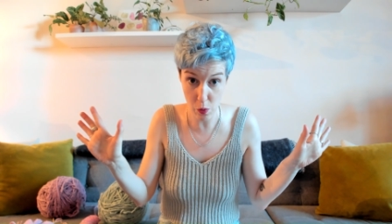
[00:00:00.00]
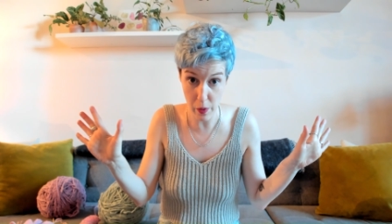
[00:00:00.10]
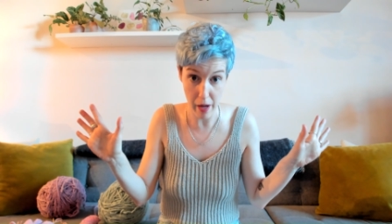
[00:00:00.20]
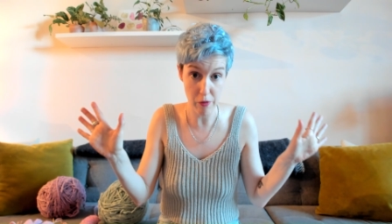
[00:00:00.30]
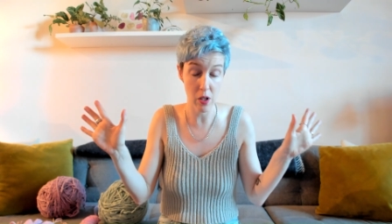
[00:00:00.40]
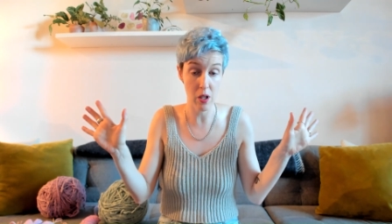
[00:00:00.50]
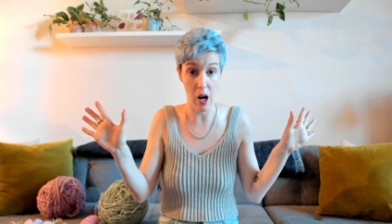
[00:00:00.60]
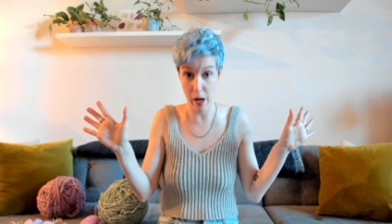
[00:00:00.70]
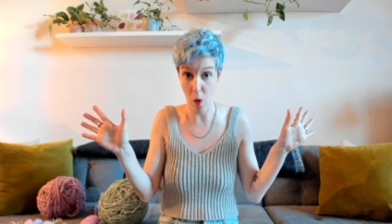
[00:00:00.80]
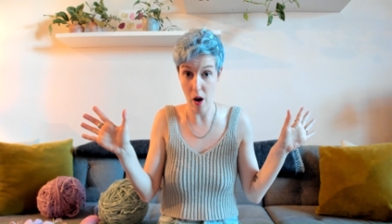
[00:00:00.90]
whatever
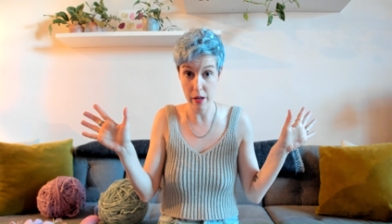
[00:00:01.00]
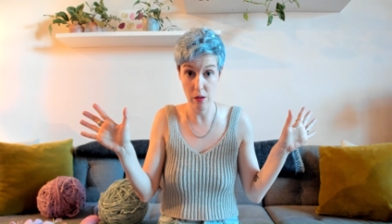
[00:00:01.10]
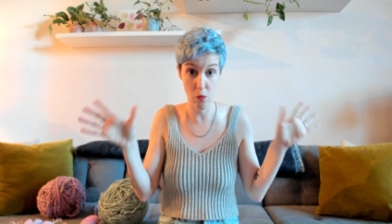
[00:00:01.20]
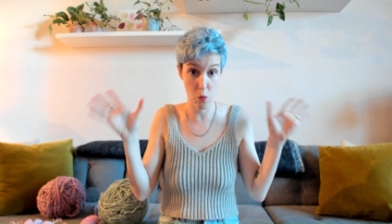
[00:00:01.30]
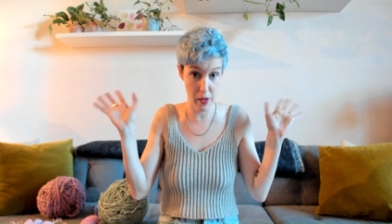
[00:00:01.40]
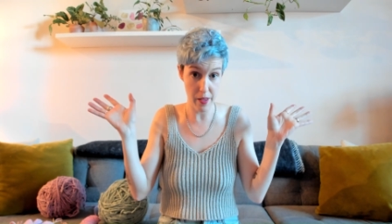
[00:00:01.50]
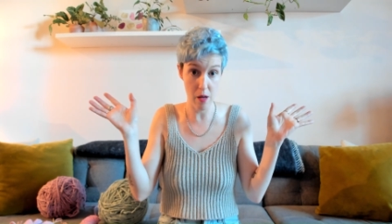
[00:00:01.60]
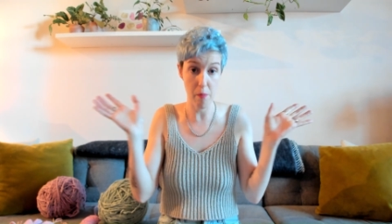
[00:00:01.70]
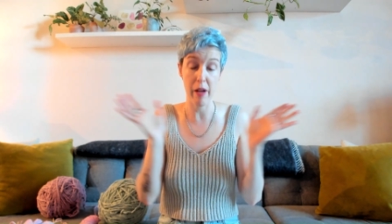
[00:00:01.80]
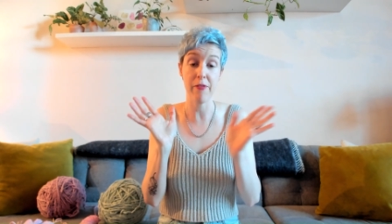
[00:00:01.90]
I want
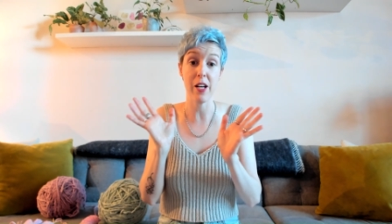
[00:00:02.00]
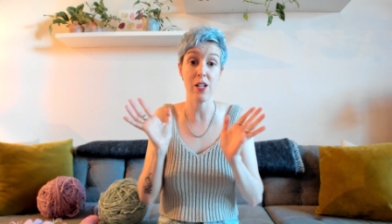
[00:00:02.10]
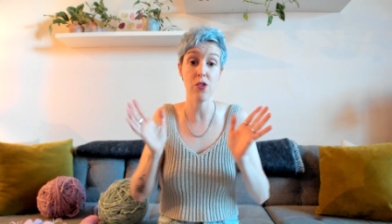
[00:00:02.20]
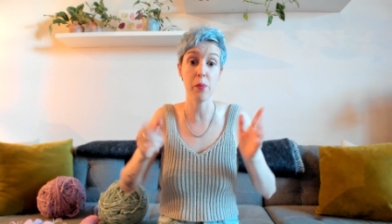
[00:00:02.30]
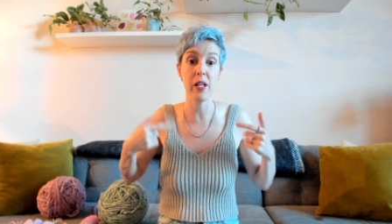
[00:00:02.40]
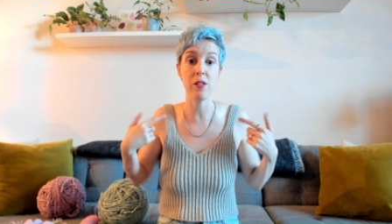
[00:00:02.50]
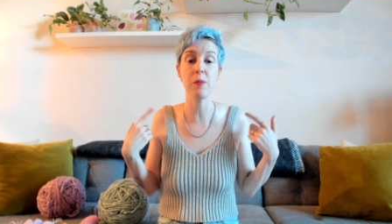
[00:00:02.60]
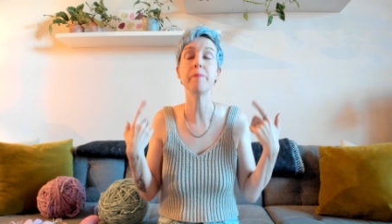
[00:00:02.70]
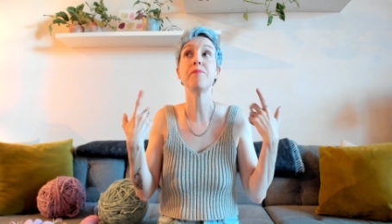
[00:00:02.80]
within my financial means,